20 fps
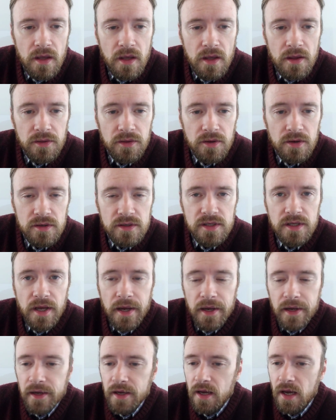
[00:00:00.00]

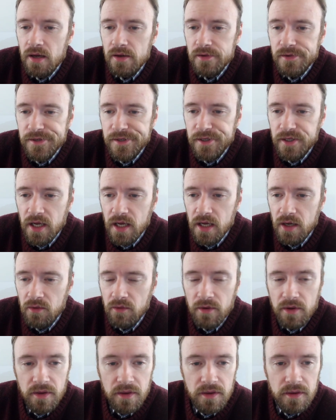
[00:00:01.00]
Thursday, I'll stay
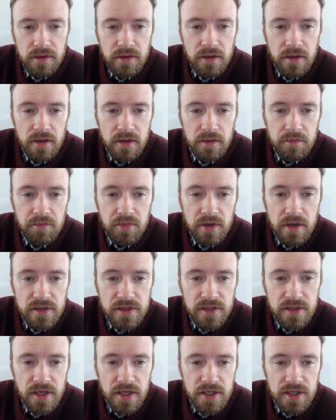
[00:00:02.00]
with
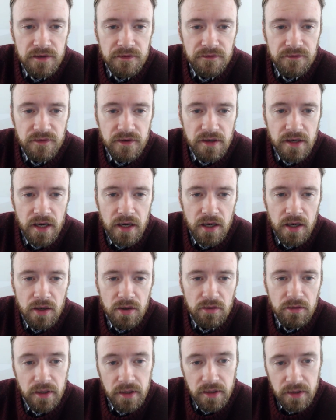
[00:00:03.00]
pronunciation for
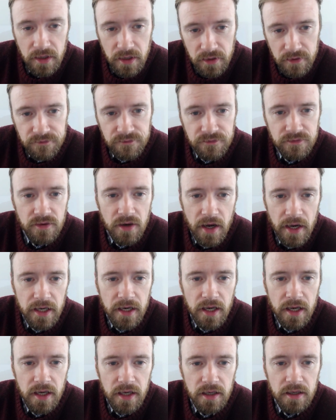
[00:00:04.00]
now, and then
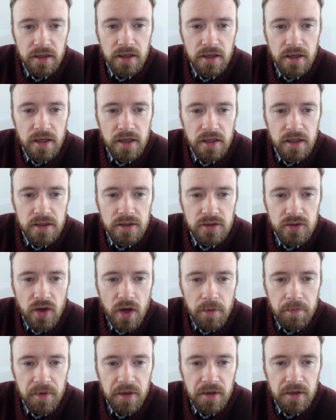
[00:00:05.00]
Friday,
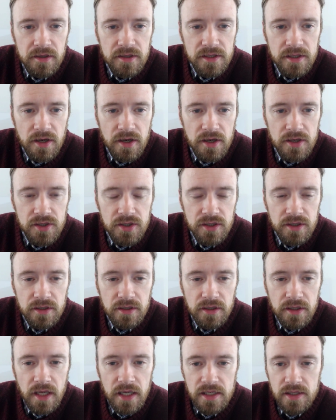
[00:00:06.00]
topic
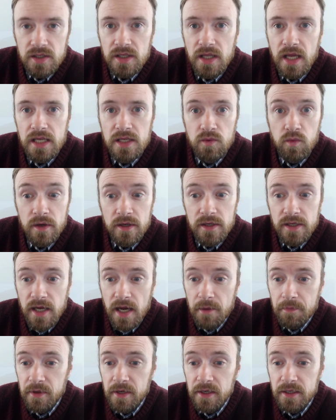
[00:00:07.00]
discussion. That's what's
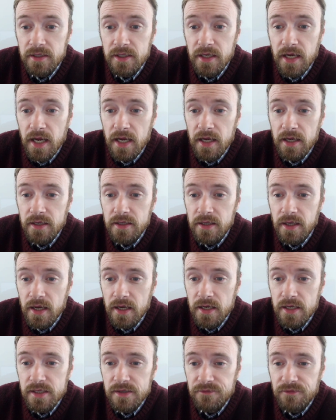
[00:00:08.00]
happening today. Today
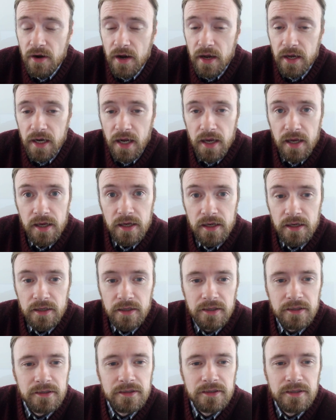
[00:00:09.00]
is Friday.
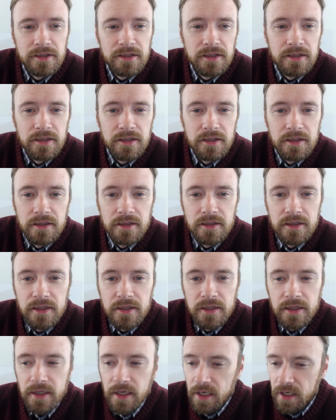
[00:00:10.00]

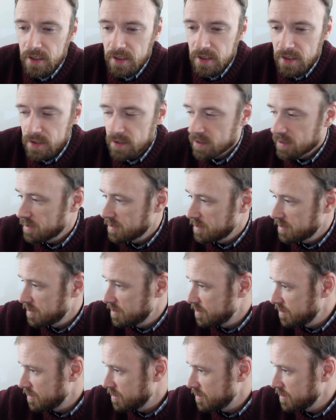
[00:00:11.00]
And
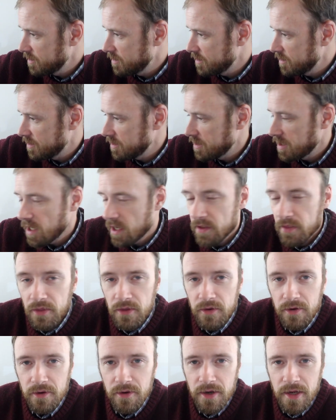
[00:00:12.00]
it's
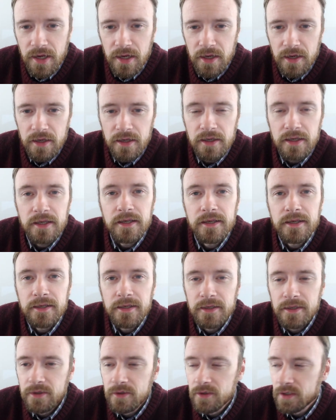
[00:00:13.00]
10:30
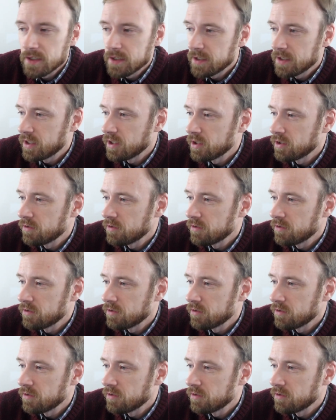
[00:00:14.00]
here